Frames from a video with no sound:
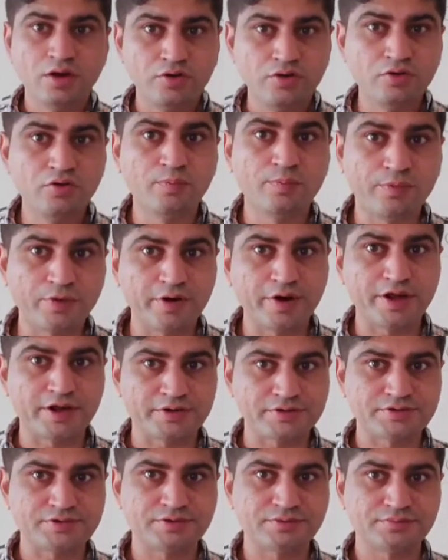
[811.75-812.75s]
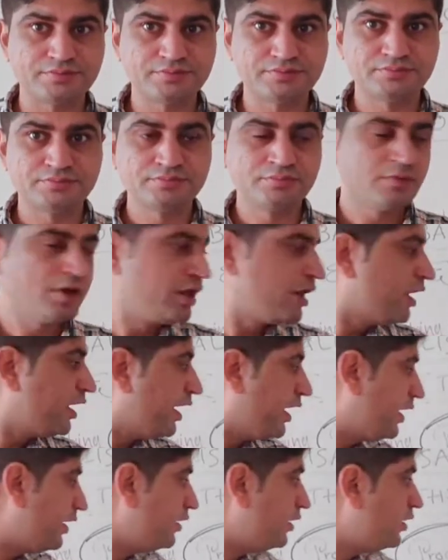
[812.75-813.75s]
new products,
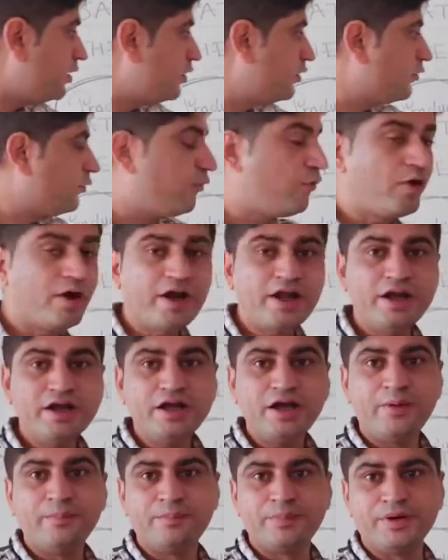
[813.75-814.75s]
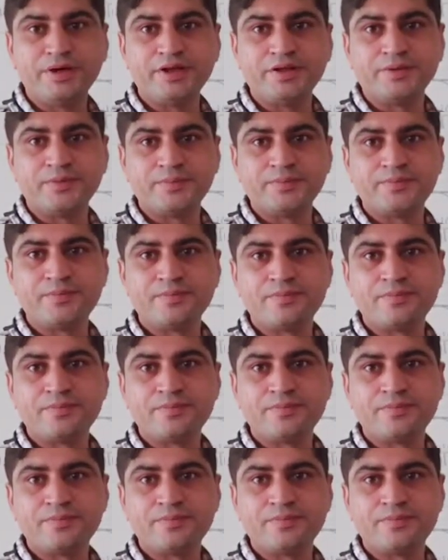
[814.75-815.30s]
and foreign company